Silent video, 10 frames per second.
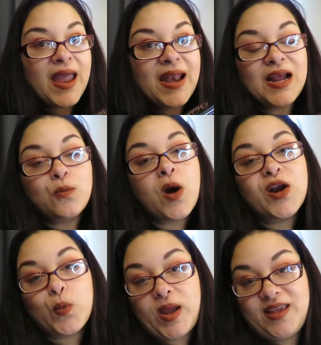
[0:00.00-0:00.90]
And I
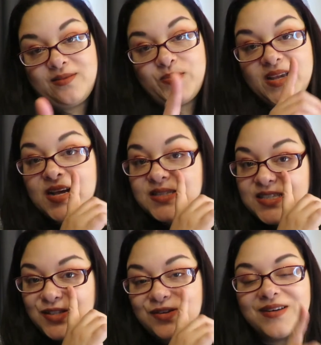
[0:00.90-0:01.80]
wanted to wait because
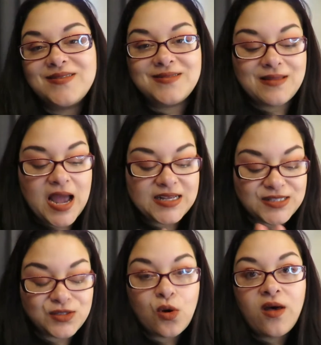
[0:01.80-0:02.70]
I saw I
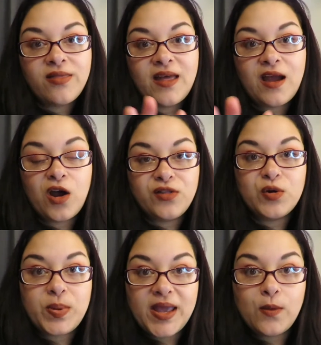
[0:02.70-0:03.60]
saw that on
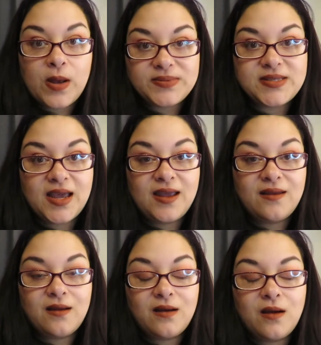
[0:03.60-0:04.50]
their website,
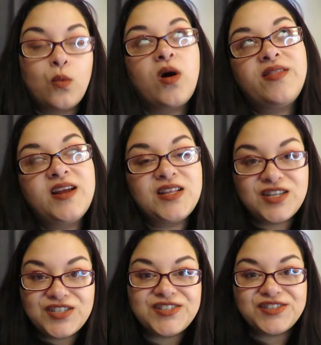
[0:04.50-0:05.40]
a uh, on their, and
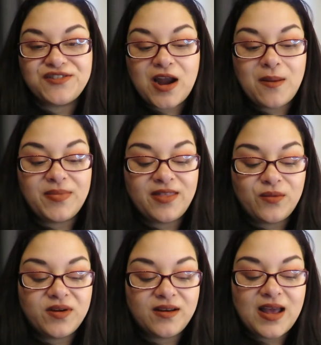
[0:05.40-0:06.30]
their Instagram, that
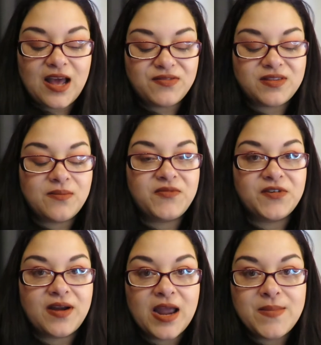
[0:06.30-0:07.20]
they were going to have some
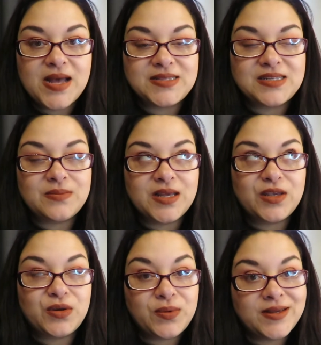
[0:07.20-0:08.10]
for IMATS. And I'm
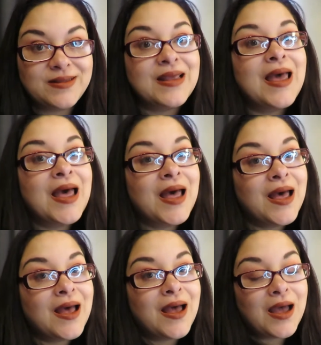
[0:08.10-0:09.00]
like, you know what?
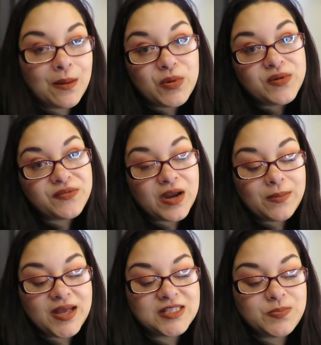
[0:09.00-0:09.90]
I'm always for
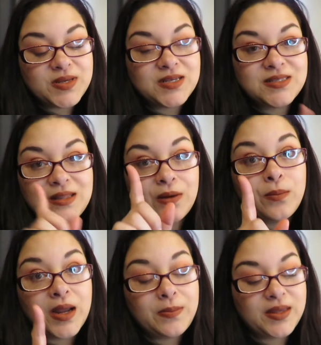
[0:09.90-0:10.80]
IMATS because there
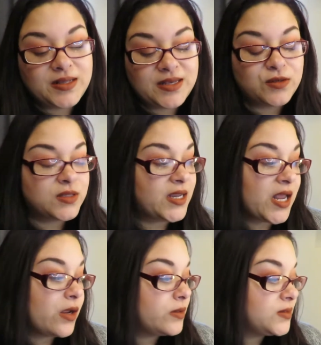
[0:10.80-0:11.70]
might be a deal. And
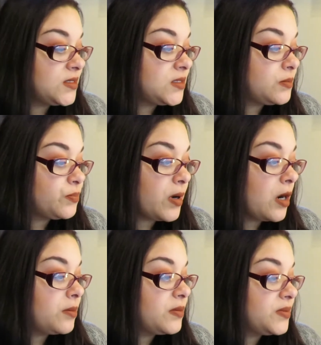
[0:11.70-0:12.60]
I was
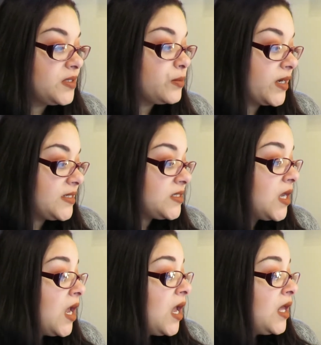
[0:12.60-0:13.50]
probably
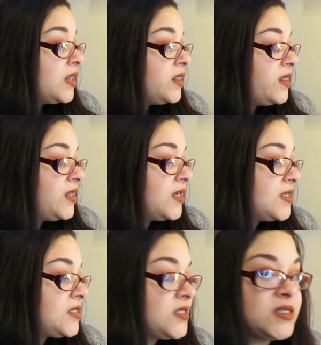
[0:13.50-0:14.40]
right.
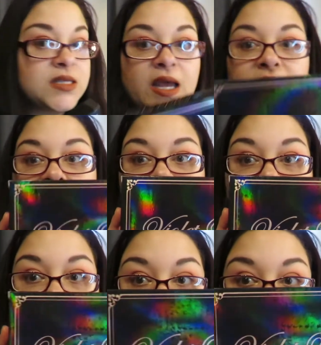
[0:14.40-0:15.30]
This, I got the
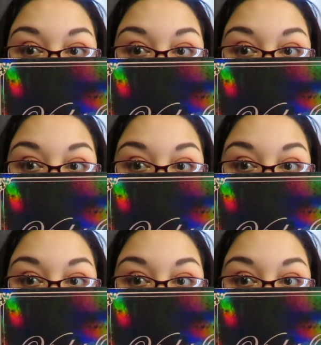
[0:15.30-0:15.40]
Matte